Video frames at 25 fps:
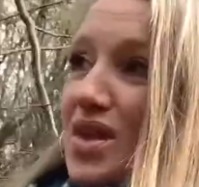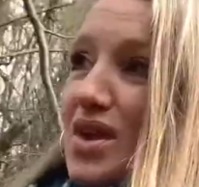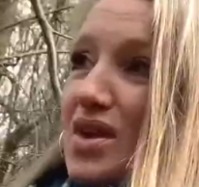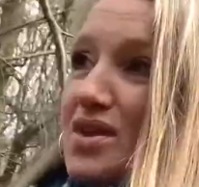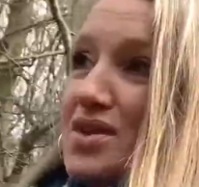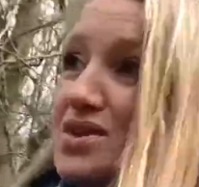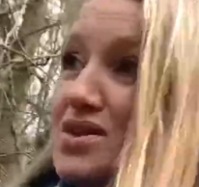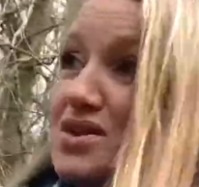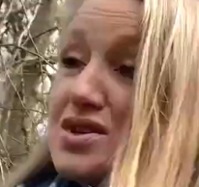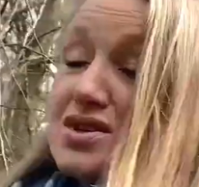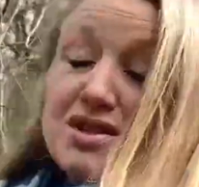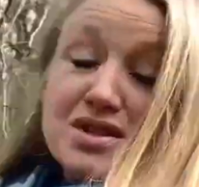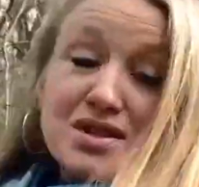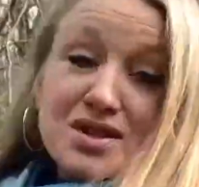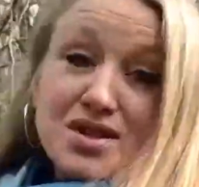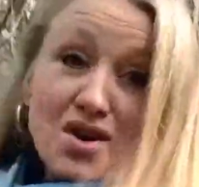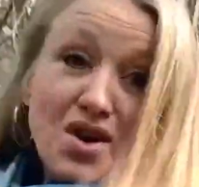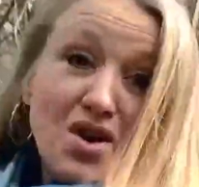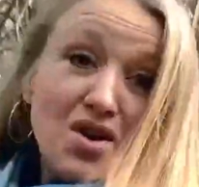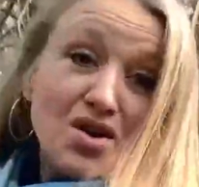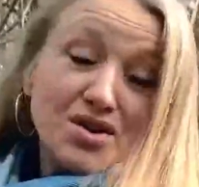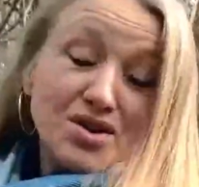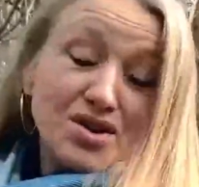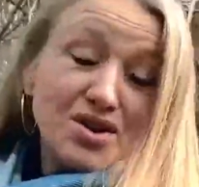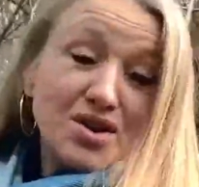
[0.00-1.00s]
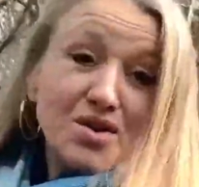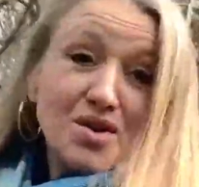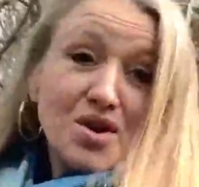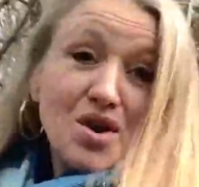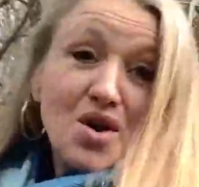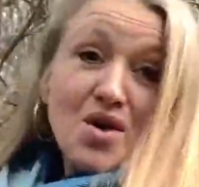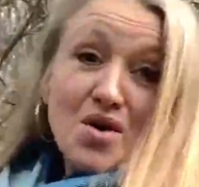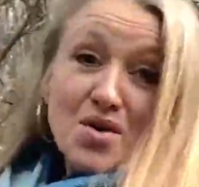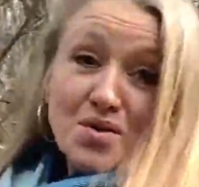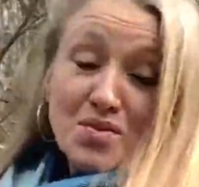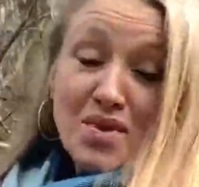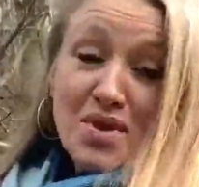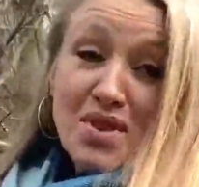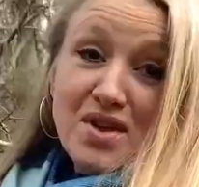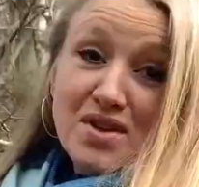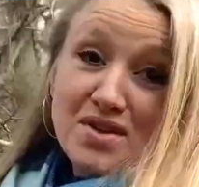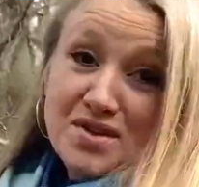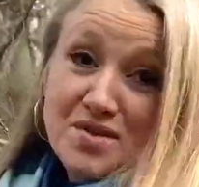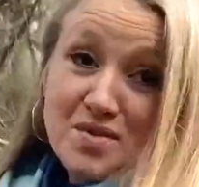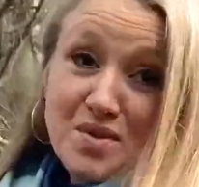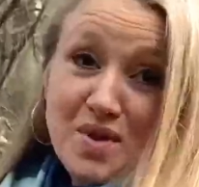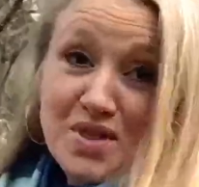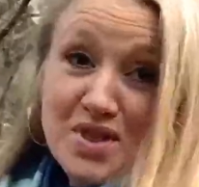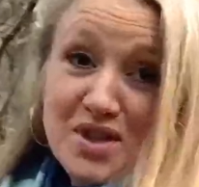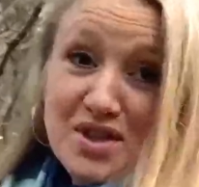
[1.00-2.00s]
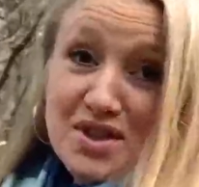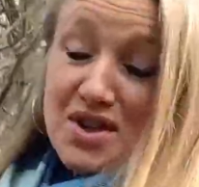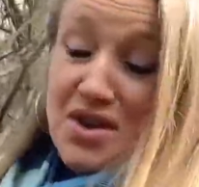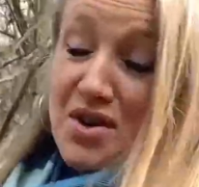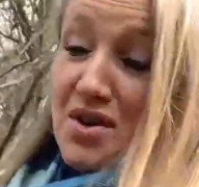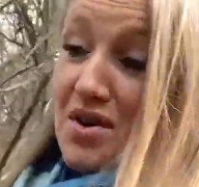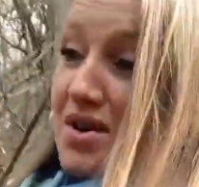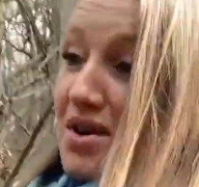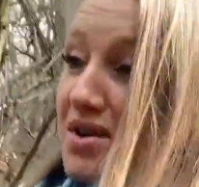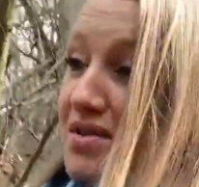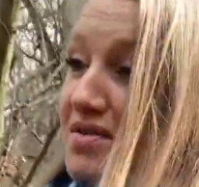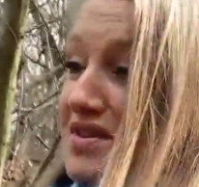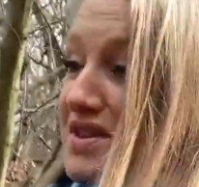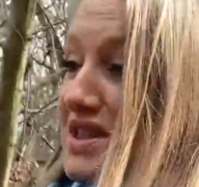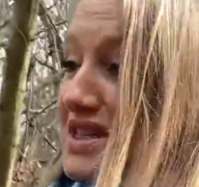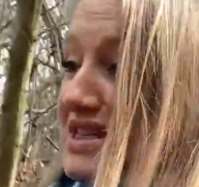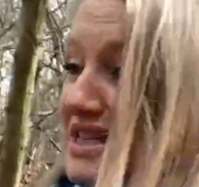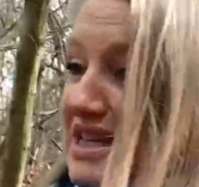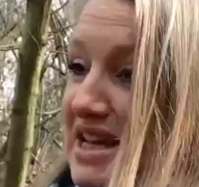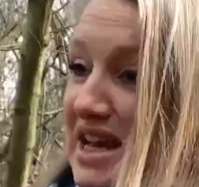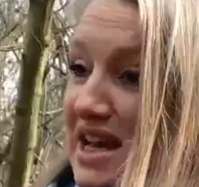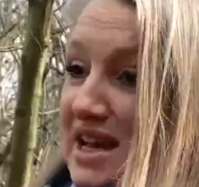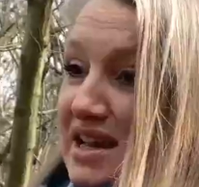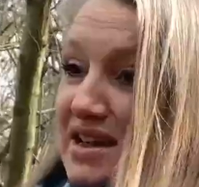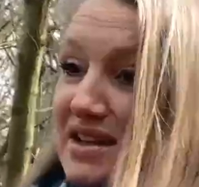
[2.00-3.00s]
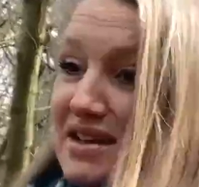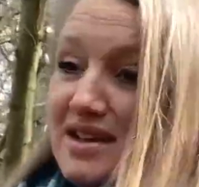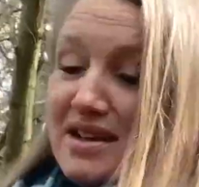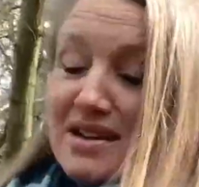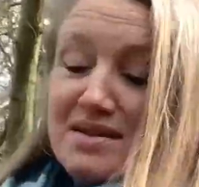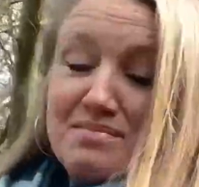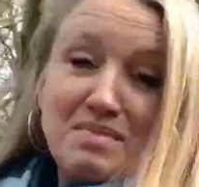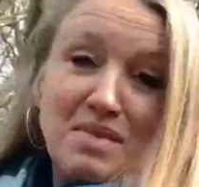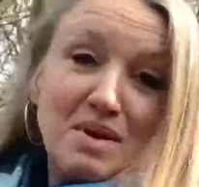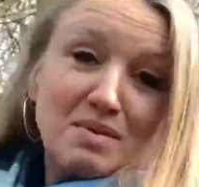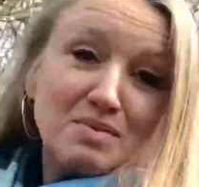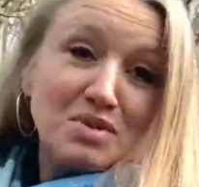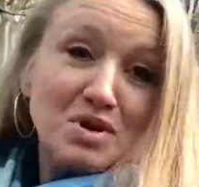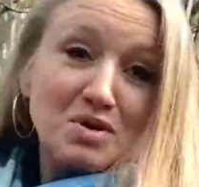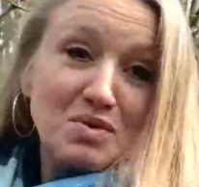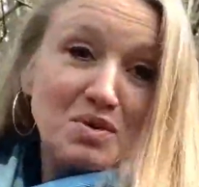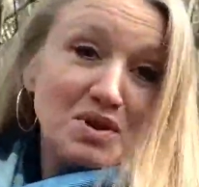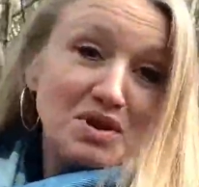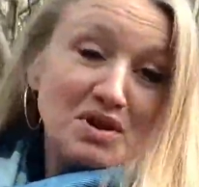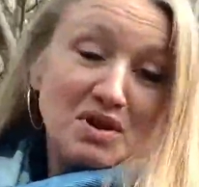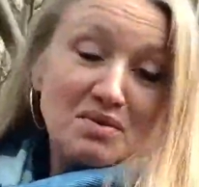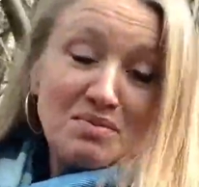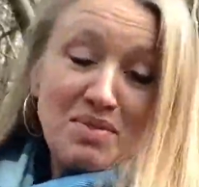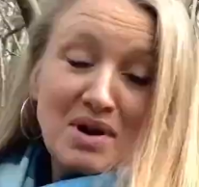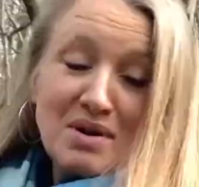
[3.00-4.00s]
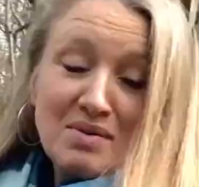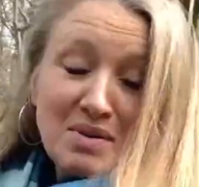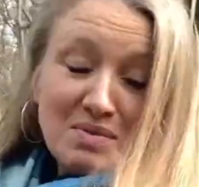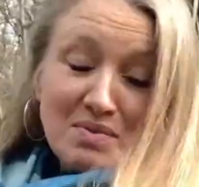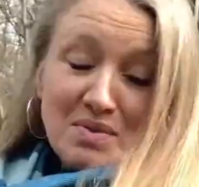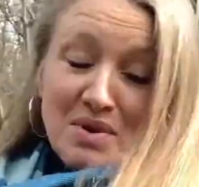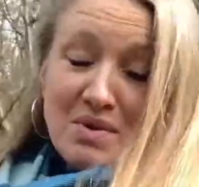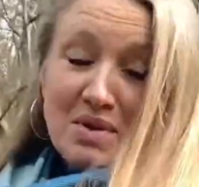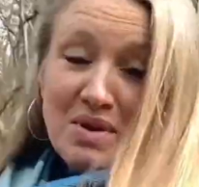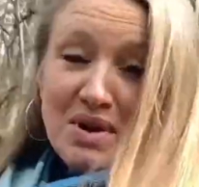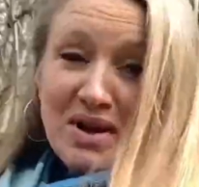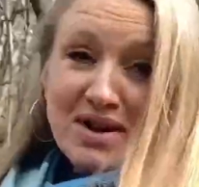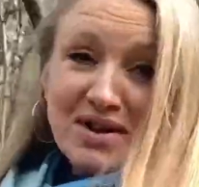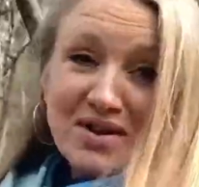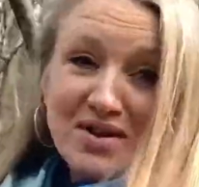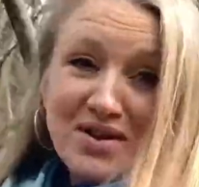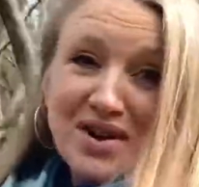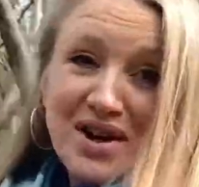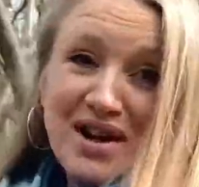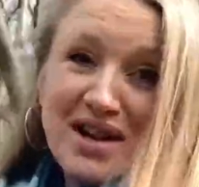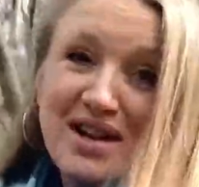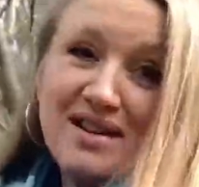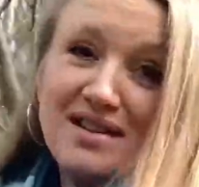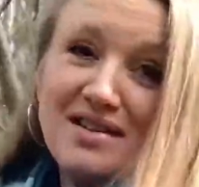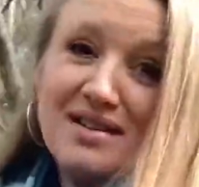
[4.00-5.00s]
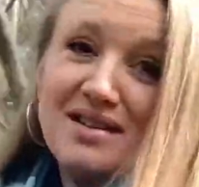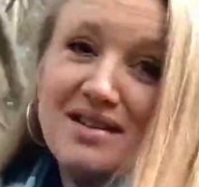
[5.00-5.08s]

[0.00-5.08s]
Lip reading: just gone with the dog for the day. Mum knew we'd come back when we were hungry.